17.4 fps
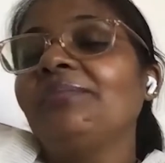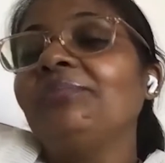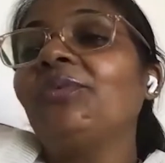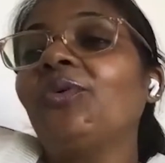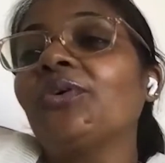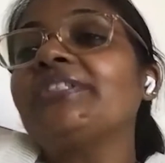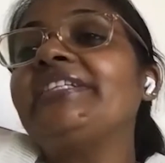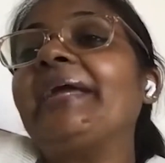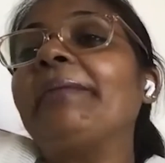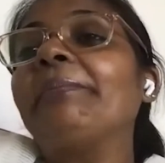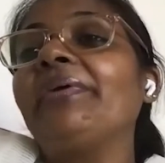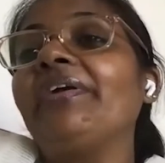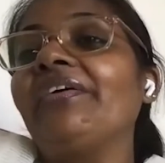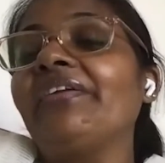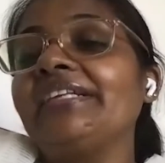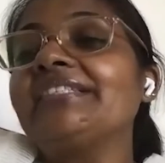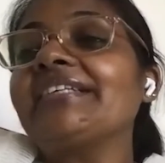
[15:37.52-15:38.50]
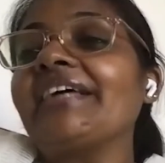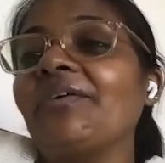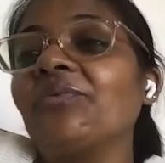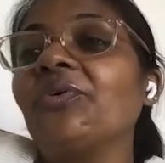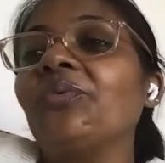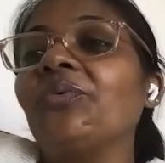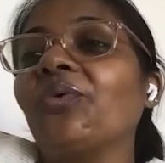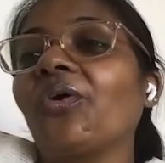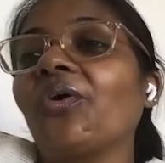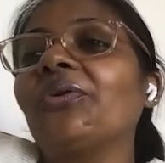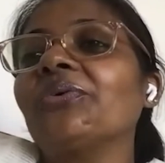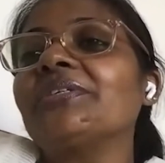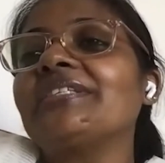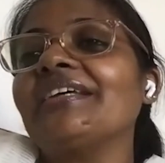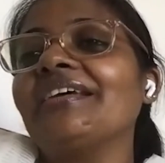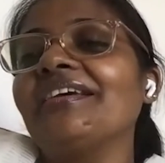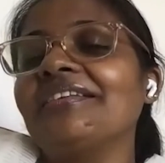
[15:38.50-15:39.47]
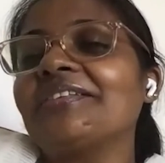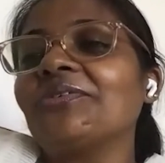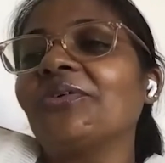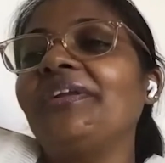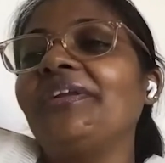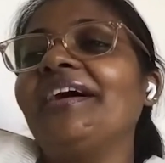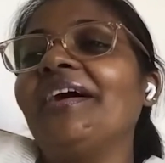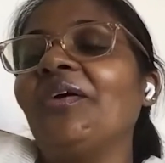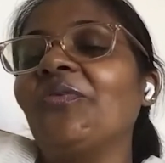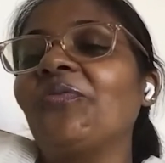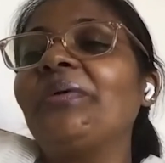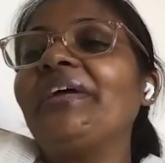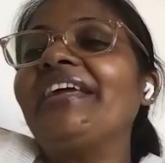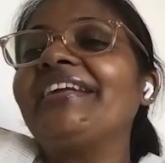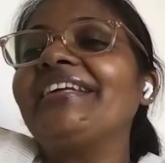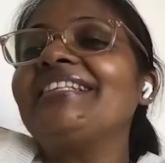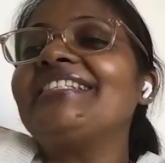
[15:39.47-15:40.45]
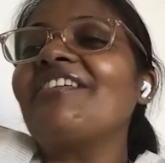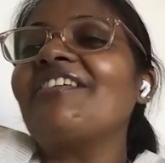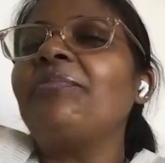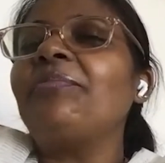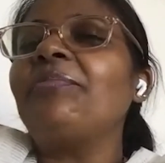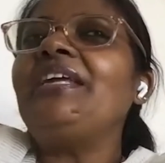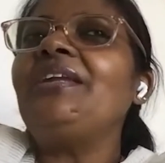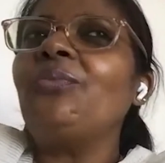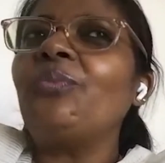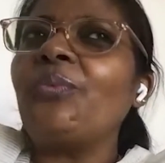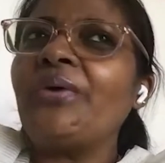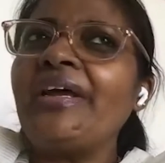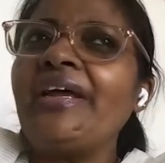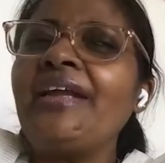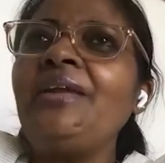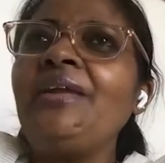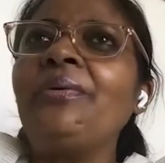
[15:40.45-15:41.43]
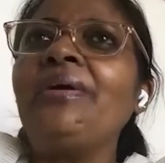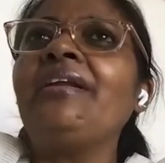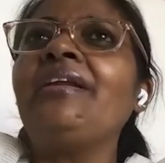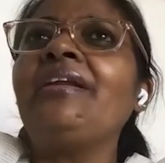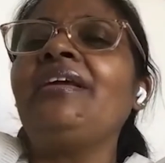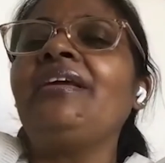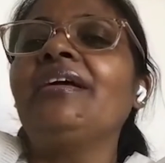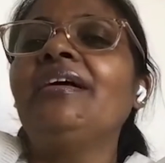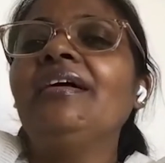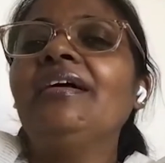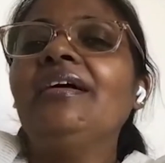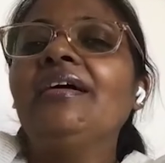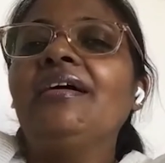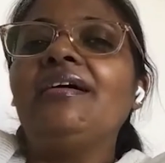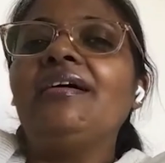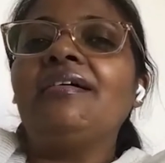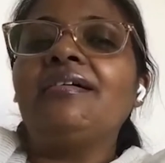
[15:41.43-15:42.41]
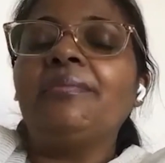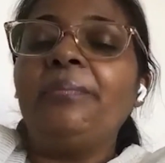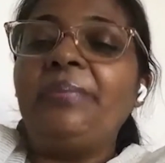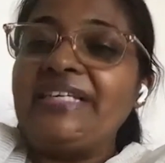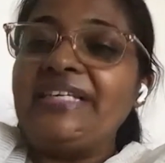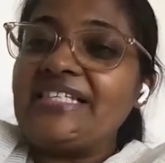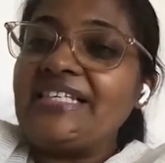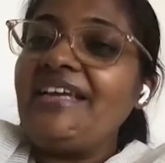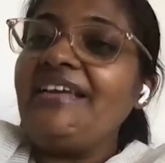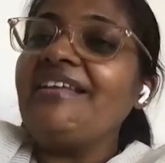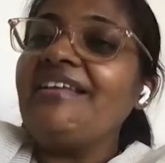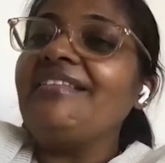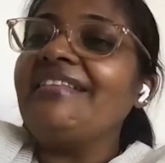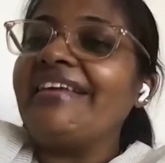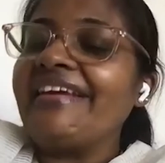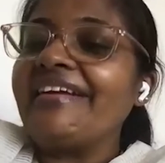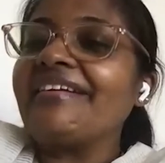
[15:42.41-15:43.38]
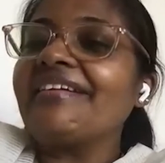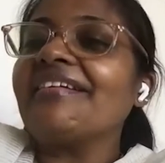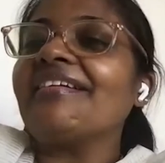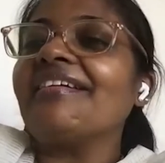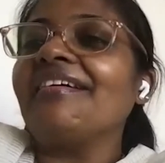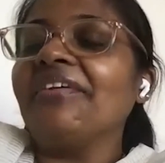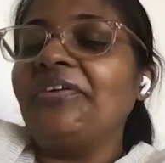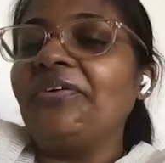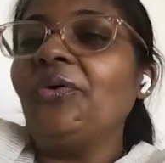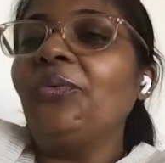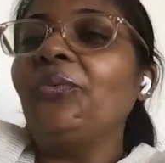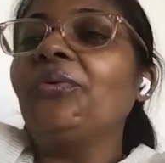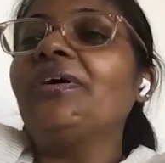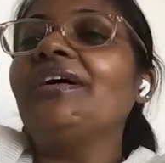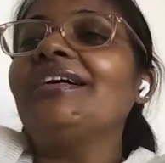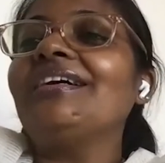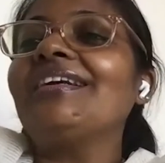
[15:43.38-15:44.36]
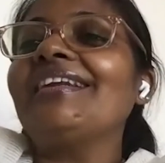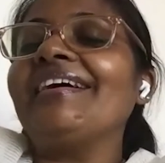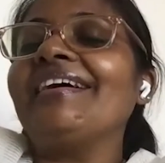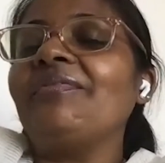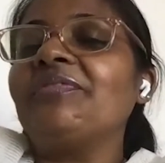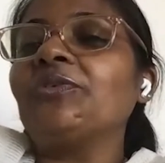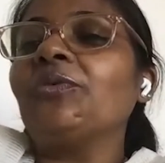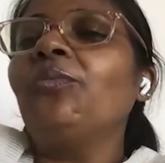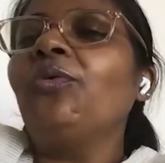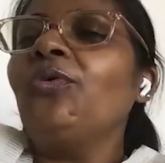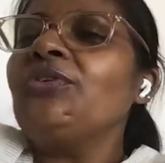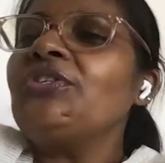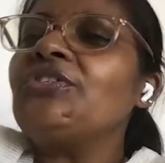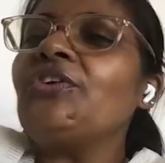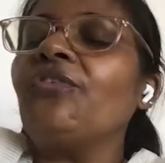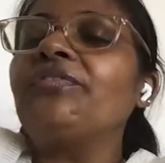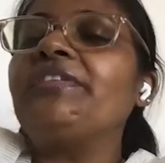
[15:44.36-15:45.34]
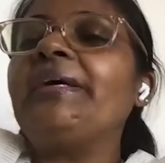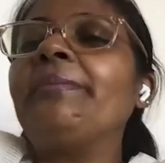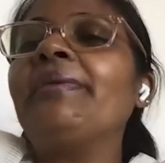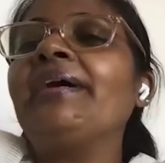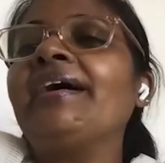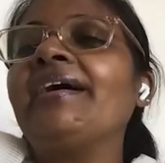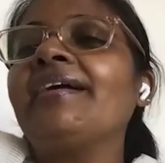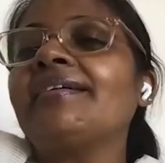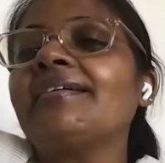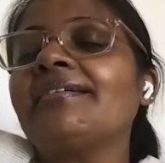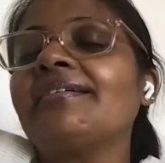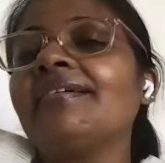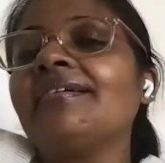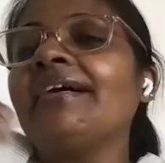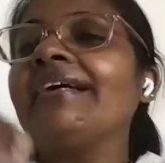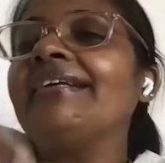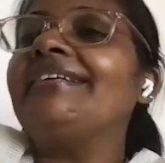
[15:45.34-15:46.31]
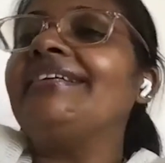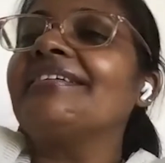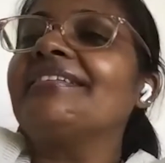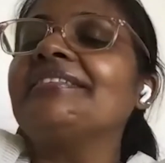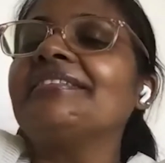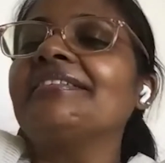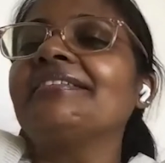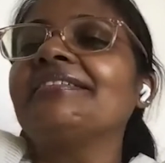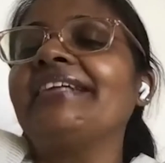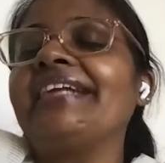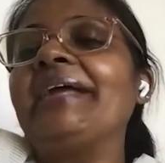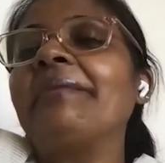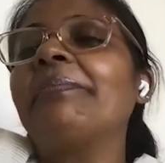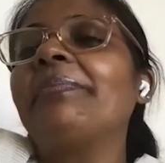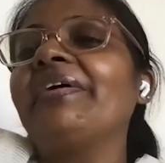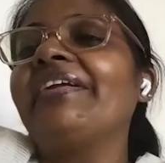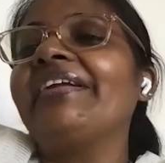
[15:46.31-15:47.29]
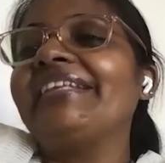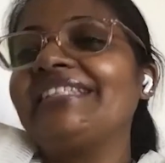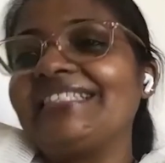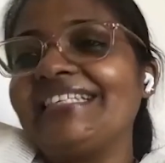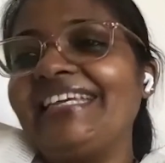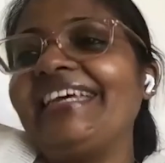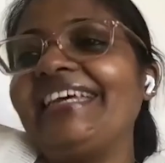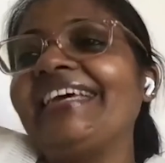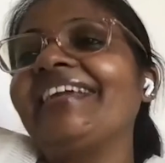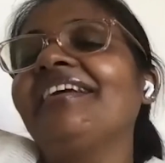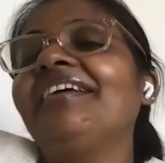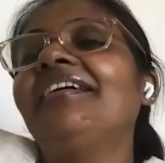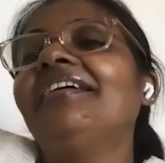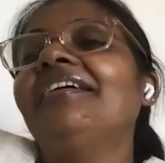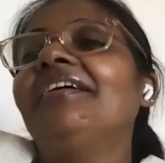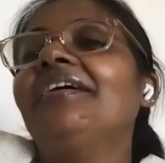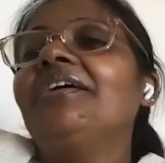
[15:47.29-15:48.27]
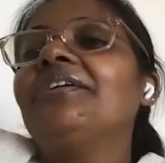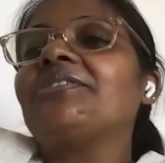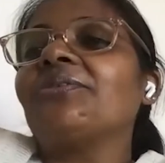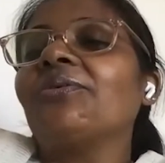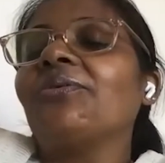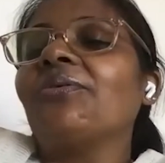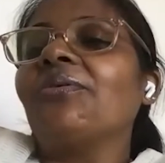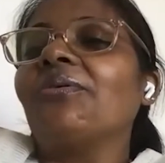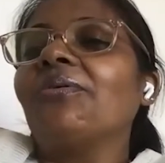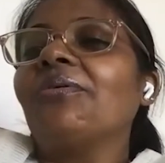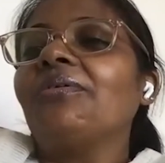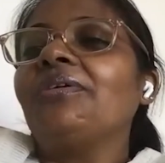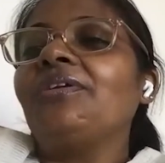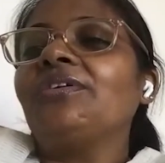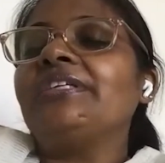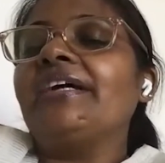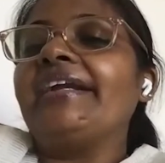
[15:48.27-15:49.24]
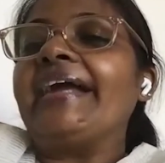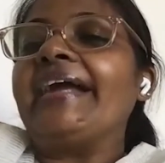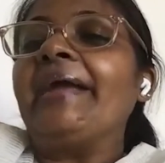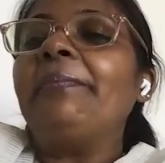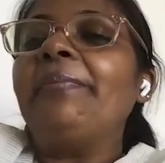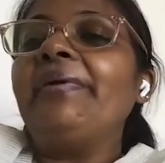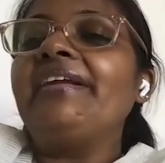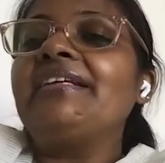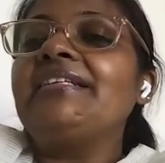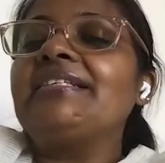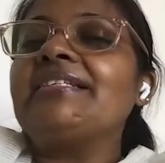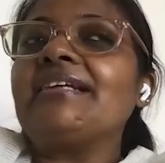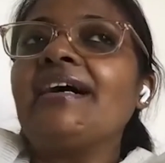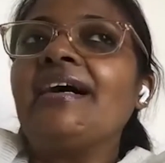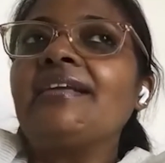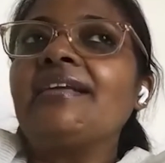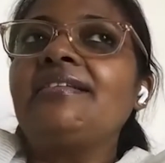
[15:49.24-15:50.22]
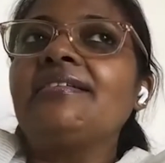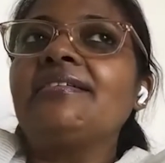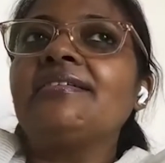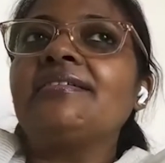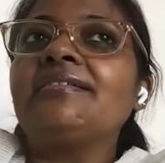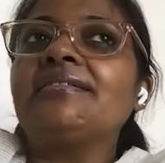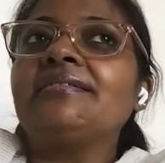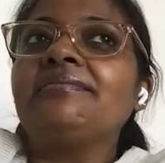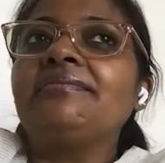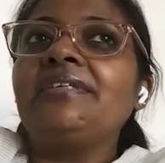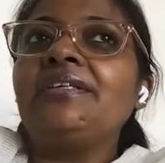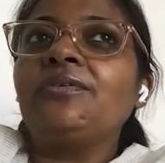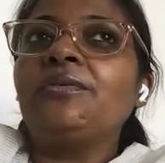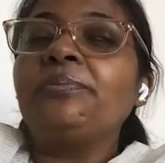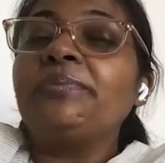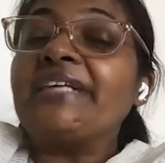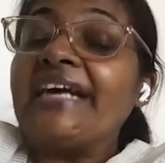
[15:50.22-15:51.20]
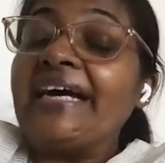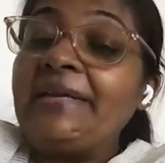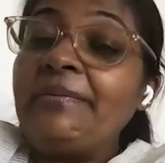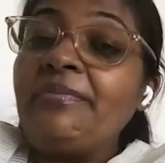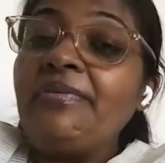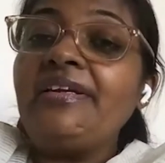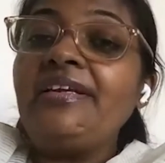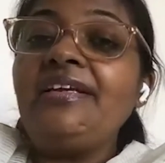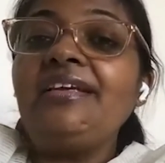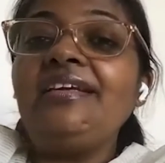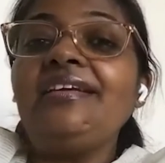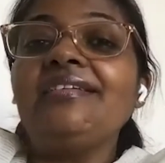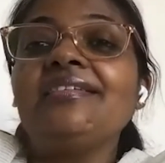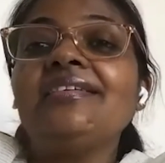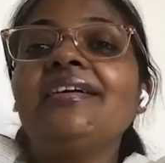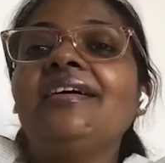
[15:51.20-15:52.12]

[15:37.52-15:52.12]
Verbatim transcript: More than parents, I would want to say. So now parents have been very, very Uh, busy in their uh, you know work life, so most of them are under the grandparents' care. So you know the grandparents are the you know primary